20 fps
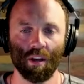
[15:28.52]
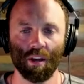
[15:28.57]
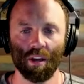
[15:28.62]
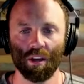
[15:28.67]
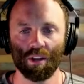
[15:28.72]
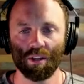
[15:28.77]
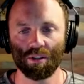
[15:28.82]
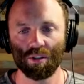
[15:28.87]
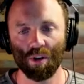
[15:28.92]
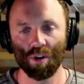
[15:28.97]

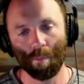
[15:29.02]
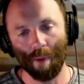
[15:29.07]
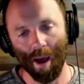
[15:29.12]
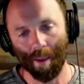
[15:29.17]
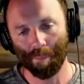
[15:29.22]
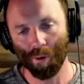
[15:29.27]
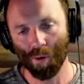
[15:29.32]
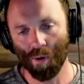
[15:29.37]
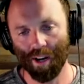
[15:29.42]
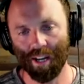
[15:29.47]
So my
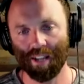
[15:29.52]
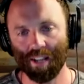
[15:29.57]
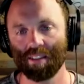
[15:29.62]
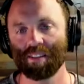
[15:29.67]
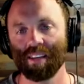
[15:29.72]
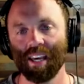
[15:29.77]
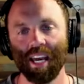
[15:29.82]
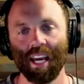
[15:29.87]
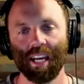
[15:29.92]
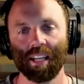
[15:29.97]
point in
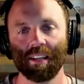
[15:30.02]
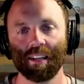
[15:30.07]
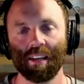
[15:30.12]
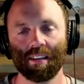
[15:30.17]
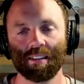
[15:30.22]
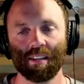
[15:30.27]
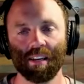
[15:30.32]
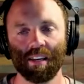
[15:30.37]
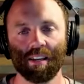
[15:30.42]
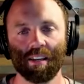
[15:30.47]
saying
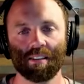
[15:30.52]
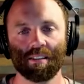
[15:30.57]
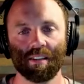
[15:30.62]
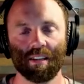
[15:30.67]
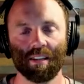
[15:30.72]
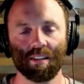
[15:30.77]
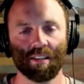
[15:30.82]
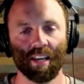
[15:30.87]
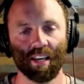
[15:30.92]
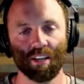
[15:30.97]
this
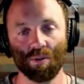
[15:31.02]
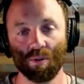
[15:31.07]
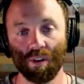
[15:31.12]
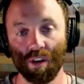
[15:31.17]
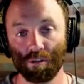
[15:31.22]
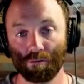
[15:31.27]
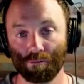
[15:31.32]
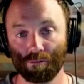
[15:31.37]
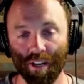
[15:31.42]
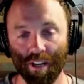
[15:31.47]
is that you
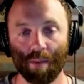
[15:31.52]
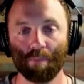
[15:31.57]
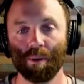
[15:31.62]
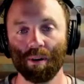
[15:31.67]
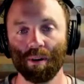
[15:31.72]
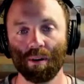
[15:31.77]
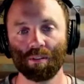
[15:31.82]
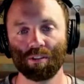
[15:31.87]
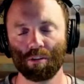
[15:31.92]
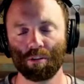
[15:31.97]
can
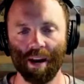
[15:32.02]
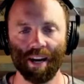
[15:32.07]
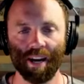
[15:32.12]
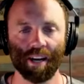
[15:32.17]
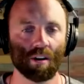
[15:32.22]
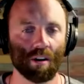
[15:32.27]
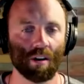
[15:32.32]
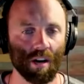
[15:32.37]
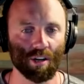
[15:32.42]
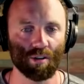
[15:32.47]
rebuild your
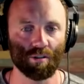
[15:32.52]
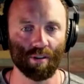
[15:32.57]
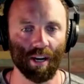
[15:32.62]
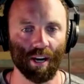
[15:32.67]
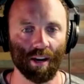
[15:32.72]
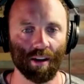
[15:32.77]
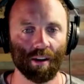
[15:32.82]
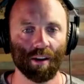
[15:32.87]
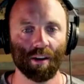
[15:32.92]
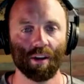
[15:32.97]

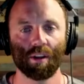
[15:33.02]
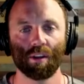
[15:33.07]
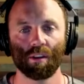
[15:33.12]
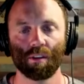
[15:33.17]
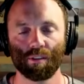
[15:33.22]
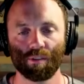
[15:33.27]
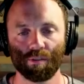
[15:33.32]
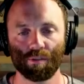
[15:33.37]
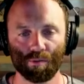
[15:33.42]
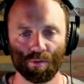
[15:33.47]
mitochondria
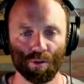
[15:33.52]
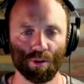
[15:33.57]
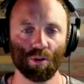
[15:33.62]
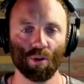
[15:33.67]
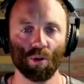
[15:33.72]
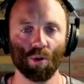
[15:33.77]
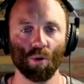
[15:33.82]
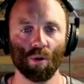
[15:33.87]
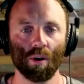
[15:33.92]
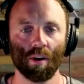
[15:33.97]

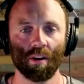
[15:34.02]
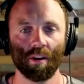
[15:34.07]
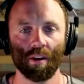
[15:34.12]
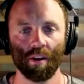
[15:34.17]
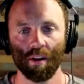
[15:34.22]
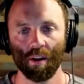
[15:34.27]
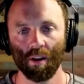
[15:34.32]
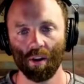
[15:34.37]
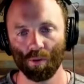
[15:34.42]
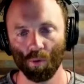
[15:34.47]
through
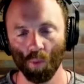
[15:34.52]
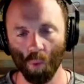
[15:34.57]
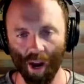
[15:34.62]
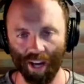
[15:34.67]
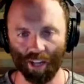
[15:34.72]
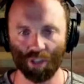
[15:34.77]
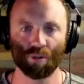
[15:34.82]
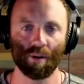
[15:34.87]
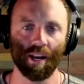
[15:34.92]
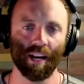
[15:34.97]
weight
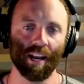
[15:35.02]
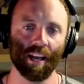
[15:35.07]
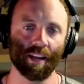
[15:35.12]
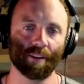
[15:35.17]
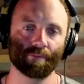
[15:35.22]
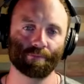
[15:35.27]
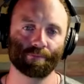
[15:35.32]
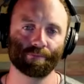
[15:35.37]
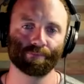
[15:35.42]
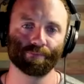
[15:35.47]
training.
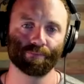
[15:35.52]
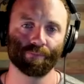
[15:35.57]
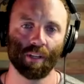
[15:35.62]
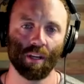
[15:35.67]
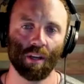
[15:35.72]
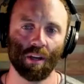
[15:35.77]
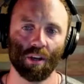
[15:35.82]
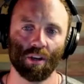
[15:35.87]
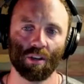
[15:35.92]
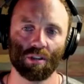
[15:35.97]

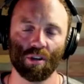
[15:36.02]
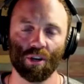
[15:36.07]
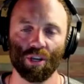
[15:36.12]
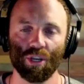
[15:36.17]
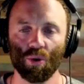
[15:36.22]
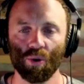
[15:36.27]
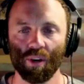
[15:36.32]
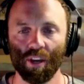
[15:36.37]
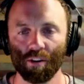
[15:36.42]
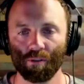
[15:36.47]
So you
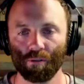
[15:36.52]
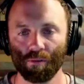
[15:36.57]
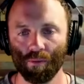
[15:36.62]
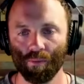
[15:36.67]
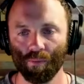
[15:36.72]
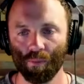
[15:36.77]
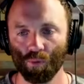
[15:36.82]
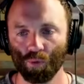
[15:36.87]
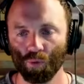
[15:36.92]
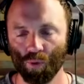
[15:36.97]
can
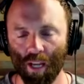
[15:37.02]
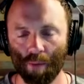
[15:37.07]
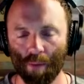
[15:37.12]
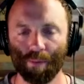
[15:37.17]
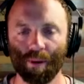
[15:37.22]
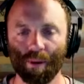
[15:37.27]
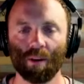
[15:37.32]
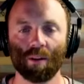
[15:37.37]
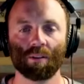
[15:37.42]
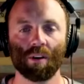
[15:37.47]

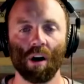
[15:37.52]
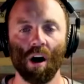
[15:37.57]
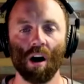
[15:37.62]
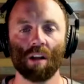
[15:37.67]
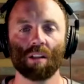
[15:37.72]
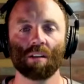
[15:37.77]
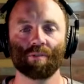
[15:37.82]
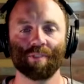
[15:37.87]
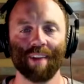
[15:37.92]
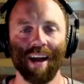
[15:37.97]
rebuild
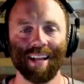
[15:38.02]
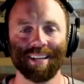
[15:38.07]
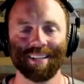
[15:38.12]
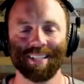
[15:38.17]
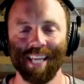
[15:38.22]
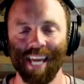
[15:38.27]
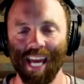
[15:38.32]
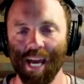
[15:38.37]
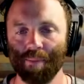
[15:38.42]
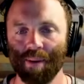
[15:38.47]
all of that
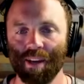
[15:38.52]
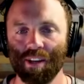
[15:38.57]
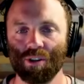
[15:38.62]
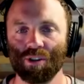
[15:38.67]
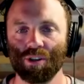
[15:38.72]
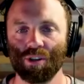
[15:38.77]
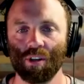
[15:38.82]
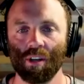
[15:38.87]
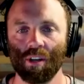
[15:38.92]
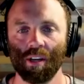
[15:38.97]

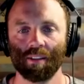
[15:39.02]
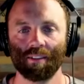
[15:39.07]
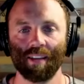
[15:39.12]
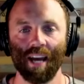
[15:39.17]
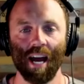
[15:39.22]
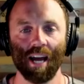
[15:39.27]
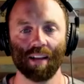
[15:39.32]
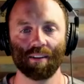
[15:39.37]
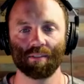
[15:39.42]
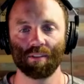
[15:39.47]
damage
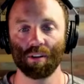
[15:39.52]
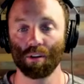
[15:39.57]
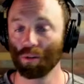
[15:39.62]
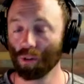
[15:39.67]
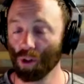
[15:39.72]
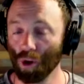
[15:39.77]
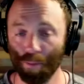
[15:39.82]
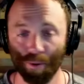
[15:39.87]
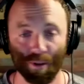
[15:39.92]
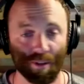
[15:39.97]
that the
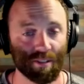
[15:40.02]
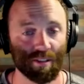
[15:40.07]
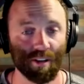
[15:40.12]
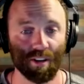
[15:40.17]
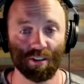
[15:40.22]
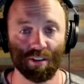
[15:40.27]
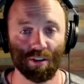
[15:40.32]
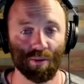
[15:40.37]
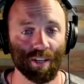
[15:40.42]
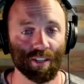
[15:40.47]
globalists are
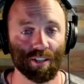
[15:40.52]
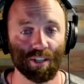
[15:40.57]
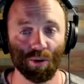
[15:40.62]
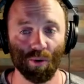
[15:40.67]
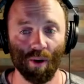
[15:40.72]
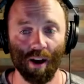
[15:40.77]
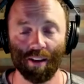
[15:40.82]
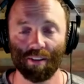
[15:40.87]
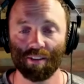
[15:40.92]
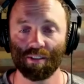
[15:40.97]
doing to
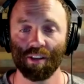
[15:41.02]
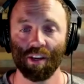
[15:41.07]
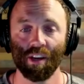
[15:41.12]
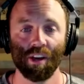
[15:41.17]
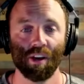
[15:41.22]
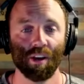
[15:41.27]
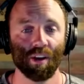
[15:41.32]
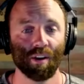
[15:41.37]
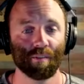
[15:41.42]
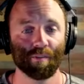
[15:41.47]
us,
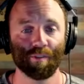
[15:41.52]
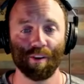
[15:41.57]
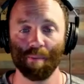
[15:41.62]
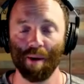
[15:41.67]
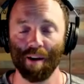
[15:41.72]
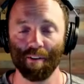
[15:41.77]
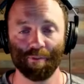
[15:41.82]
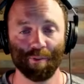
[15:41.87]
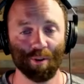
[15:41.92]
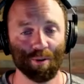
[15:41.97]
from
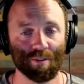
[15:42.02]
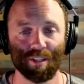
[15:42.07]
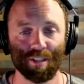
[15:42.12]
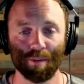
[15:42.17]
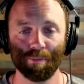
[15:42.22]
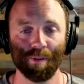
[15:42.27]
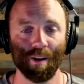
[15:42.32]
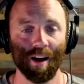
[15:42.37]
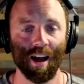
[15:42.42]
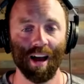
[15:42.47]
our food
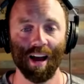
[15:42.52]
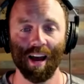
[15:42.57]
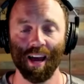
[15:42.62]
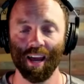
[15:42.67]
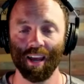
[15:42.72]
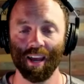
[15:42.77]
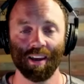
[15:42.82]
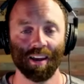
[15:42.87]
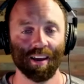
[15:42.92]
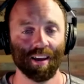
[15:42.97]

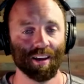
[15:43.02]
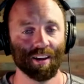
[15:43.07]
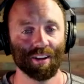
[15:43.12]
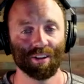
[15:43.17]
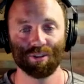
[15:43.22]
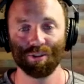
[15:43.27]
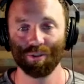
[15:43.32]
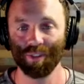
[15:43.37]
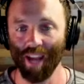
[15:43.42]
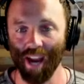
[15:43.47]
supply,
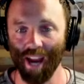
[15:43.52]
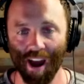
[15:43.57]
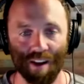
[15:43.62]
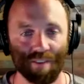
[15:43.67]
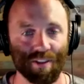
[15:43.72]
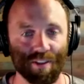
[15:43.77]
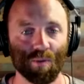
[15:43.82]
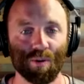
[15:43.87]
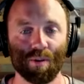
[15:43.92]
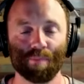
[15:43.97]
to the air
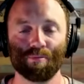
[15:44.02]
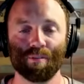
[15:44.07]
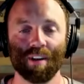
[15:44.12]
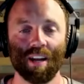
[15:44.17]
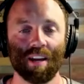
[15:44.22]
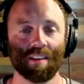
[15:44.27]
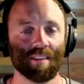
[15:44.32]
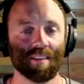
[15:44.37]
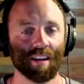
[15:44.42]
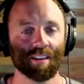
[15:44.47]
that we're
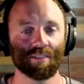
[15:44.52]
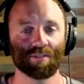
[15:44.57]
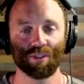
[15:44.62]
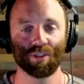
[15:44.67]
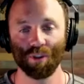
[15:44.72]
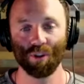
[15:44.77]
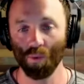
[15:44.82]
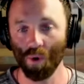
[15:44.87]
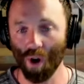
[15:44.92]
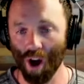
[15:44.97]
breathing, to
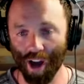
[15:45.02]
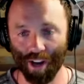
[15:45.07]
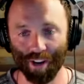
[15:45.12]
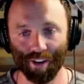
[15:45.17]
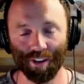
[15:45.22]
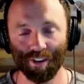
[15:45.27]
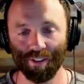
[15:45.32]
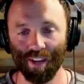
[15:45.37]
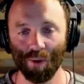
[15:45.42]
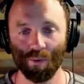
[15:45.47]
the
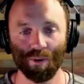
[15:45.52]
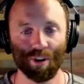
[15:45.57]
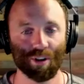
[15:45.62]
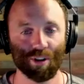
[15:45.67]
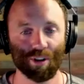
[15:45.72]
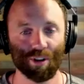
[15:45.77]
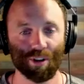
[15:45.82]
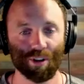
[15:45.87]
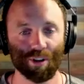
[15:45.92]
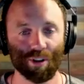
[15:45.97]
water that we're
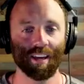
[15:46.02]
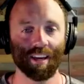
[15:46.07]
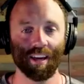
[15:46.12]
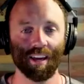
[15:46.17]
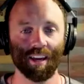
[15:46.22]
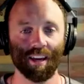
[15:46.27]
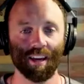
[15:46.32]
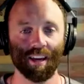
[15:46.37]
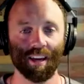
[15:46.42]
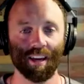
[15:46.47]

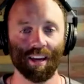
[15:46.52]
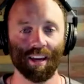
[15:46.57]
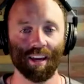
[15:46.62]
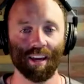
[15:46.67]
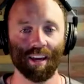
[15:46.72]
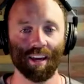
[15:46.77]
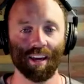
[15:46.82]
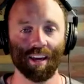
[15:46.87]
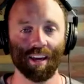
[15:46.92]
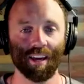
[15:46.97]
drinking,
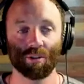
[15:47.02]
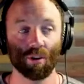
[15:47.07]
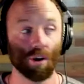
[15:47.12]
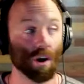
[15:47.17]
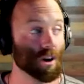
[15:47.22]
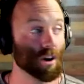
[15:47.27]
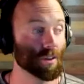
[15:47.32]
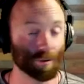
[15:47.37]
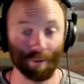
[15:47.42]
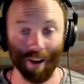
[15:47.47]
to all
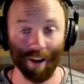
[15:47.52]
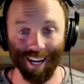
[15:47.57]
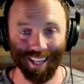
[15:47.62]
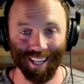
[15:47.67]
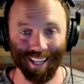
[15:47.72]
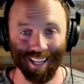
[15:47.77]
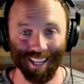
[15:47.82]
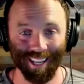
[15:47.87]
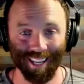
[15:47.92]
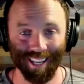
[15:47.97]
the
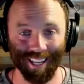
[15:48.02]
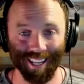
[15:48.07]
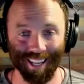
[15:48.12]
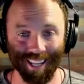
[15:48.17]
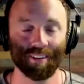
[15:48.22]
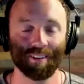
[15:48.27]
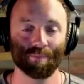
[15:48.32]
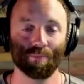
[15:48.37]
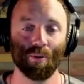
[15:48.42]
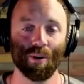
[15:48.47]
radiation
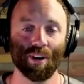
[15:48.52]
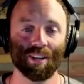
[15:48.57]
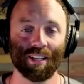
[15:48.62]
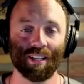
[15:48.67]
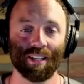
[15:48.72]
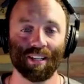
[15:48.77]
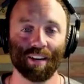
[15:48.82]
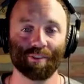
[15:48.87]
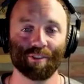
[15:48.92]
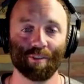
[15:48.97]
poisoning
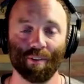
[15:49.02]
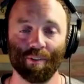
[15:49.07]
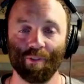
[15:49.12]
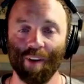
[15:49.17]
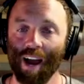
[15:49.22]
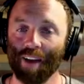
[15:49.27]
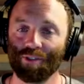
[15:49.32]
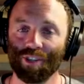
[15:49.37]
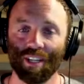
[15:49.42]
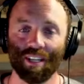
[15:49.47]
from the
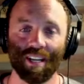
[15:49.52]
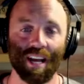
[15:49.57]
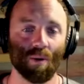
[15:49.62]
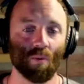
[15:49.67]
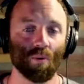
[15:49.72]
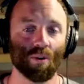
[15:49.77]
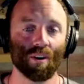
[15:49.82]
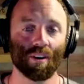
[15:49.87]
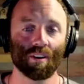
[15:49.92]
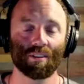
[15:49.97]
5G
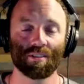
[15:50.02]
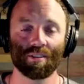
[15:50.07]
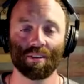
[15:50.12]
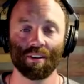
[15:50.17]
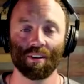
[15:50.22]
networks.